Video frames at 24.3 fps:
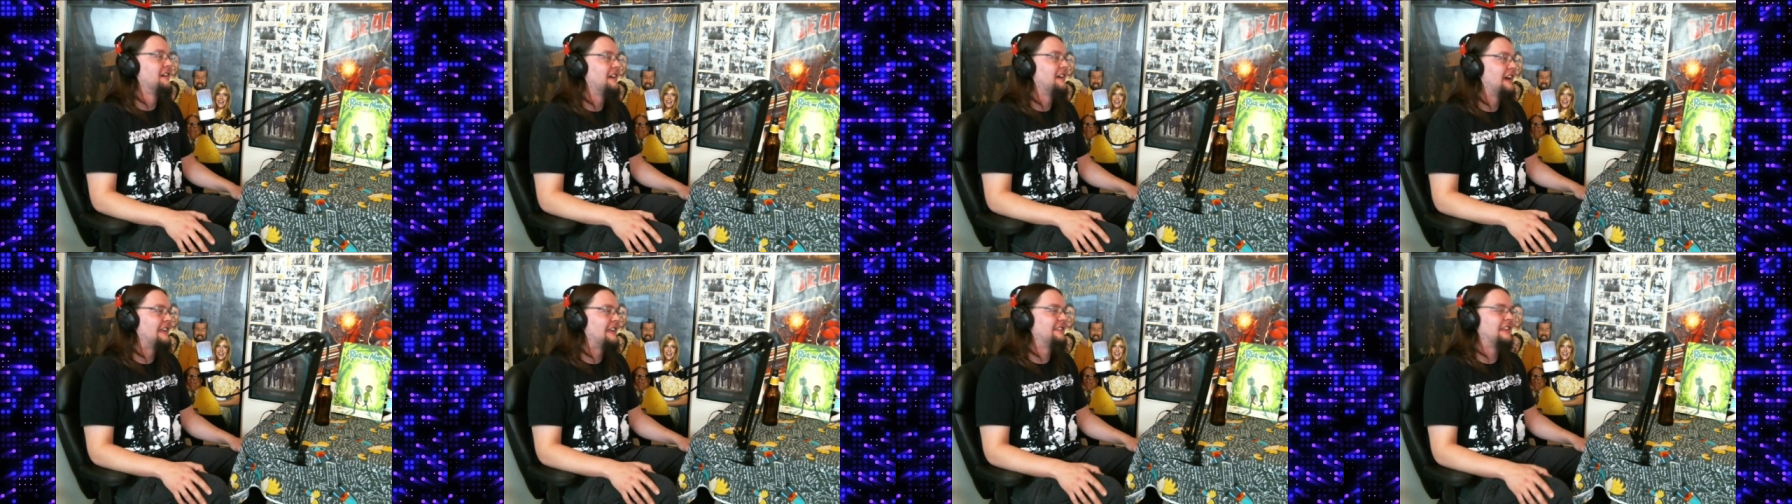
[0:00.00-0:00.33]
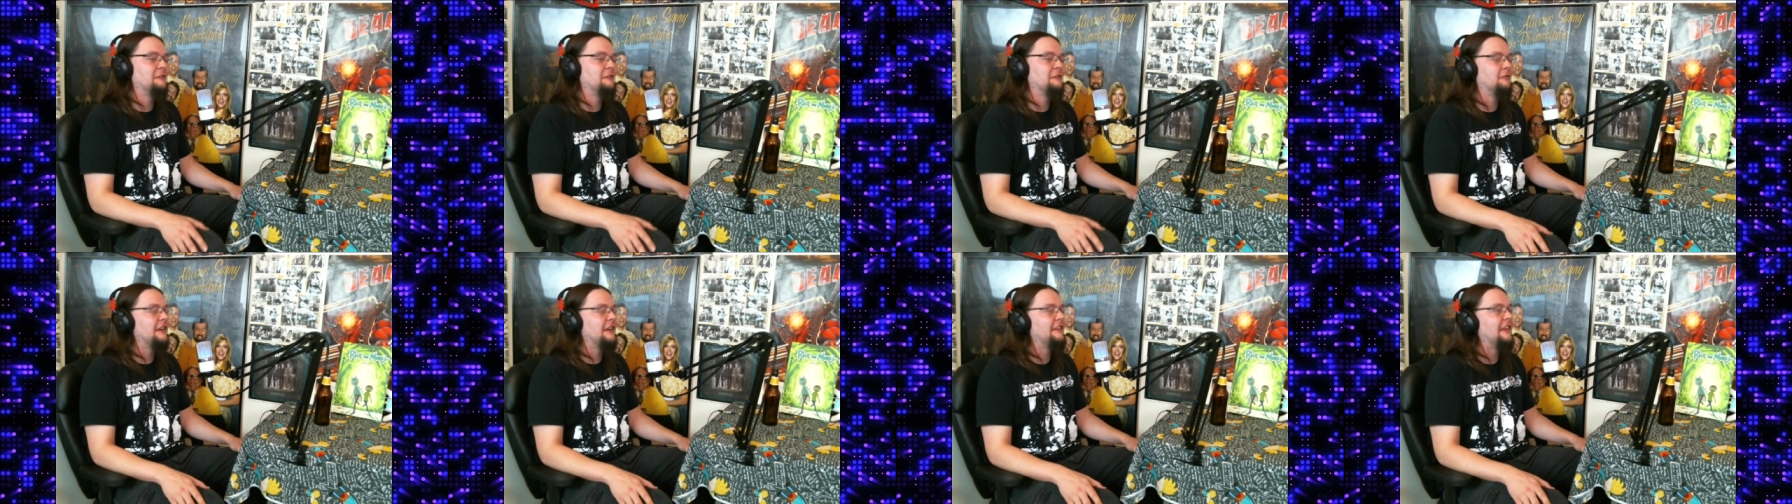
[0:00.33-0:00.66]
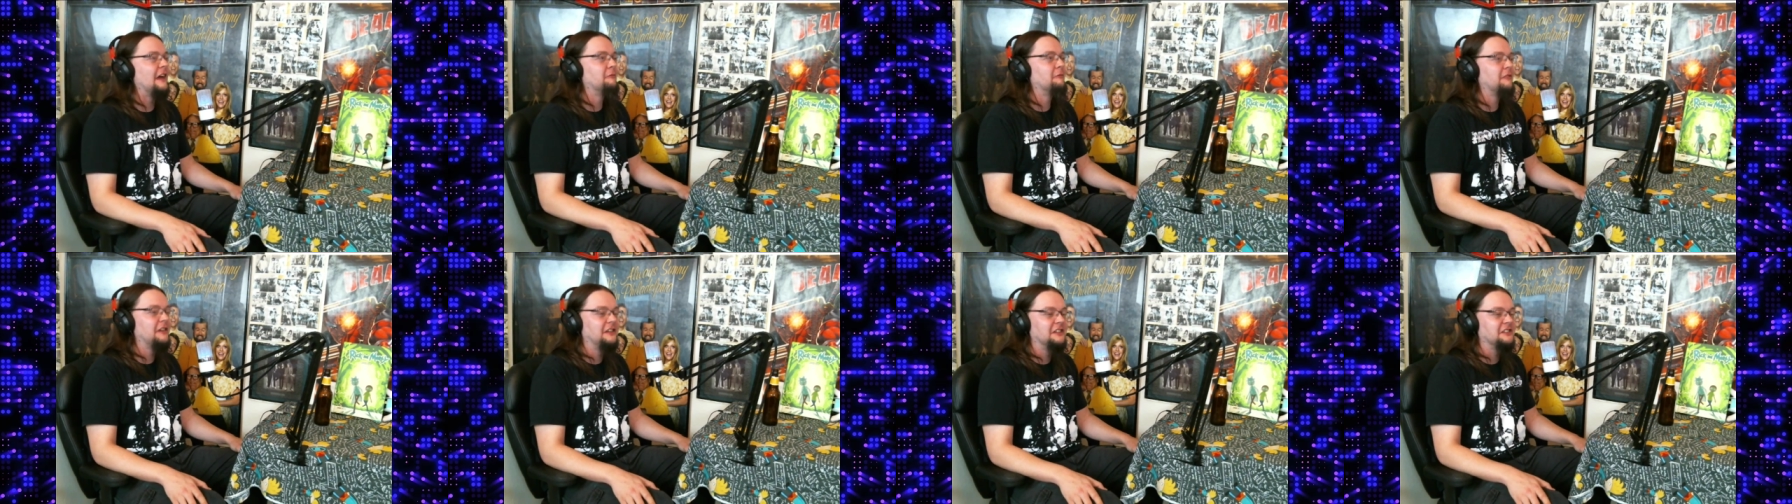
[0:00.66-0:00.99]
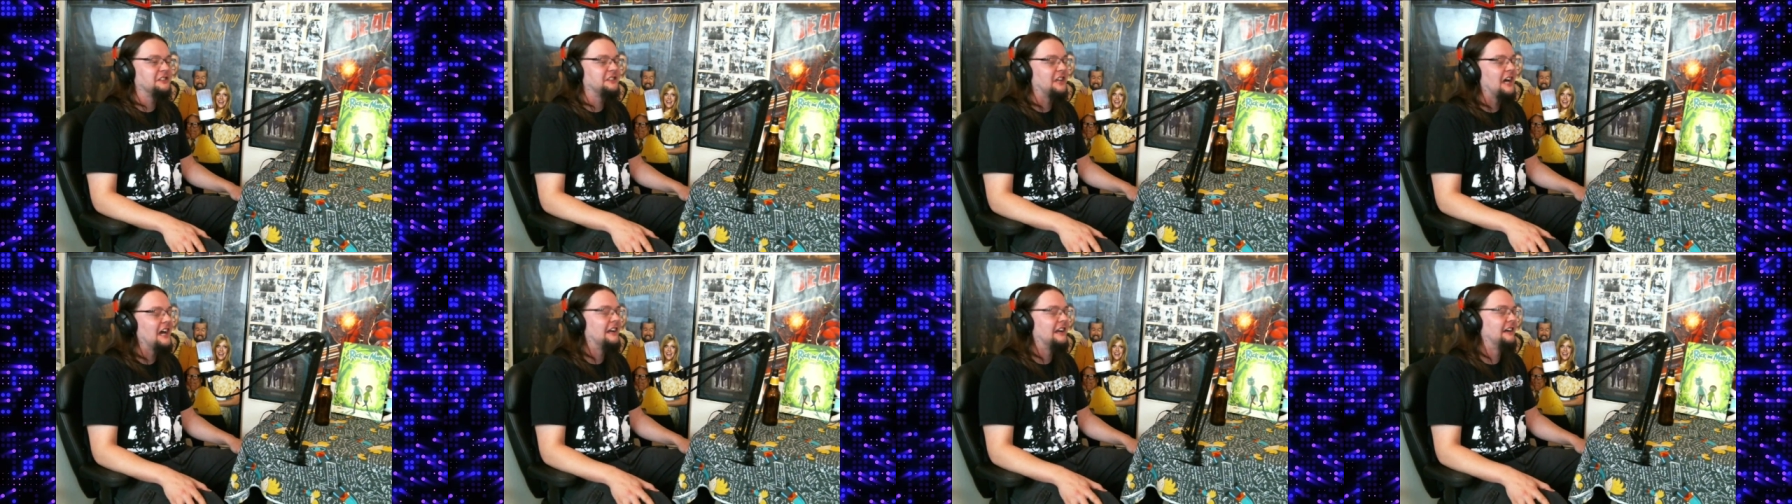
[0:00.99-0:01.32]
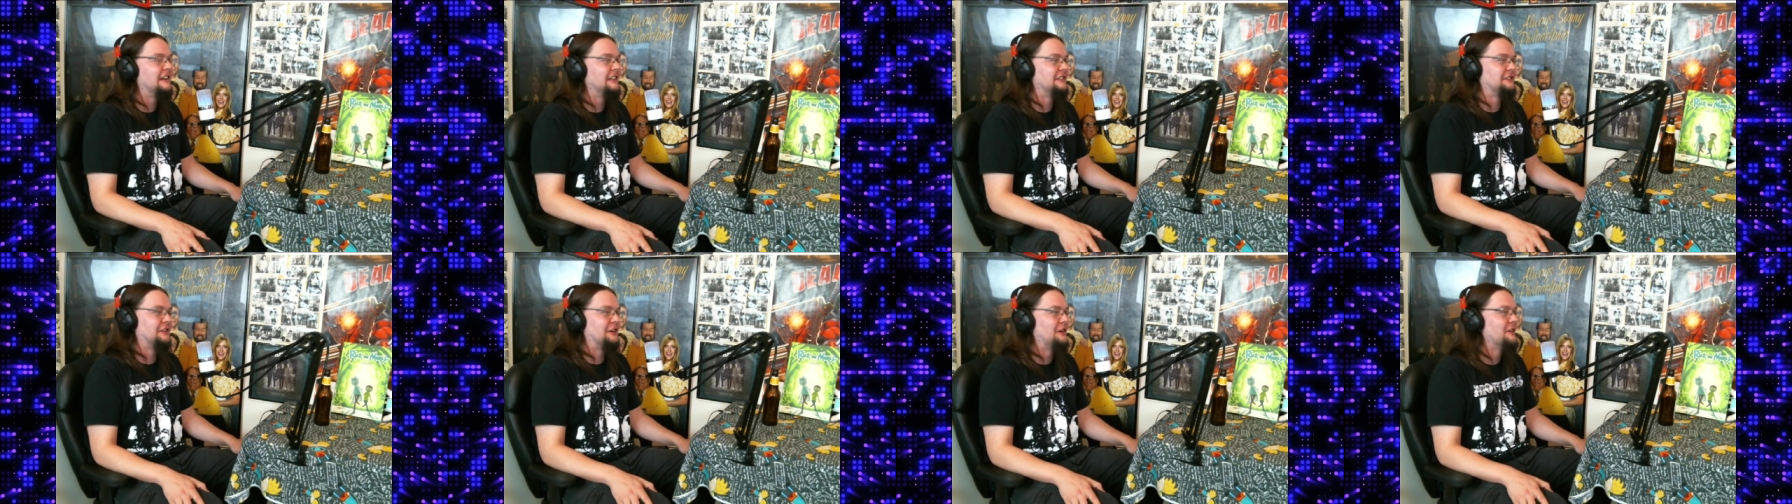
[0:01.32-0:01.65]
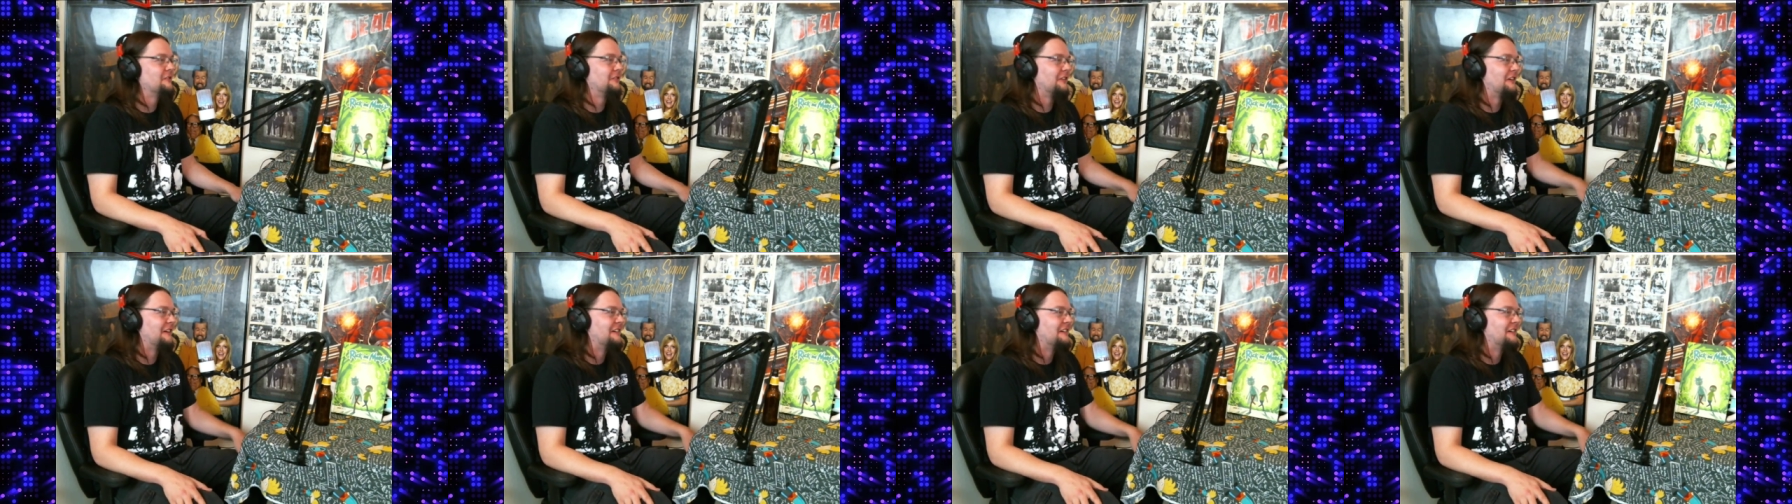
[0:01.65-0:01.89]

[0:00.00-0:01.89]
and then we decided it's over.